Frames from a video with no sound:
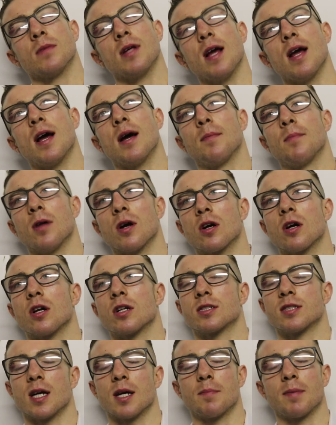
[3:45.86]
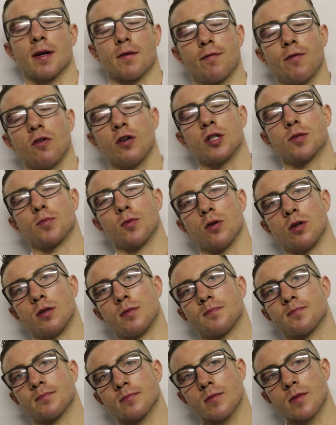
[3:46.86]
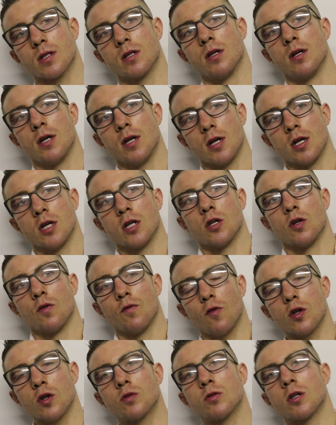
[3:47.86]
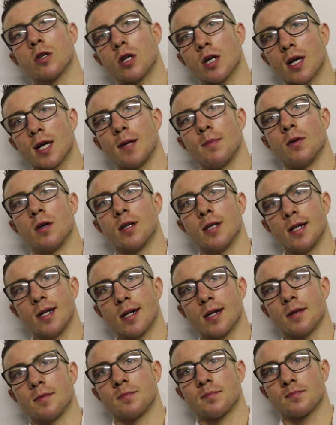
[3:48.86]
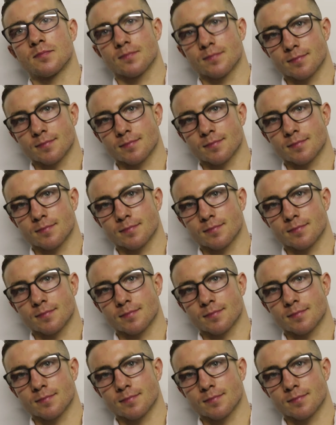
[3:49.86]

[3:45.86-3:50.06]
Yeah, I'm not going to say big fights, but fights where I'm going to keep on earning.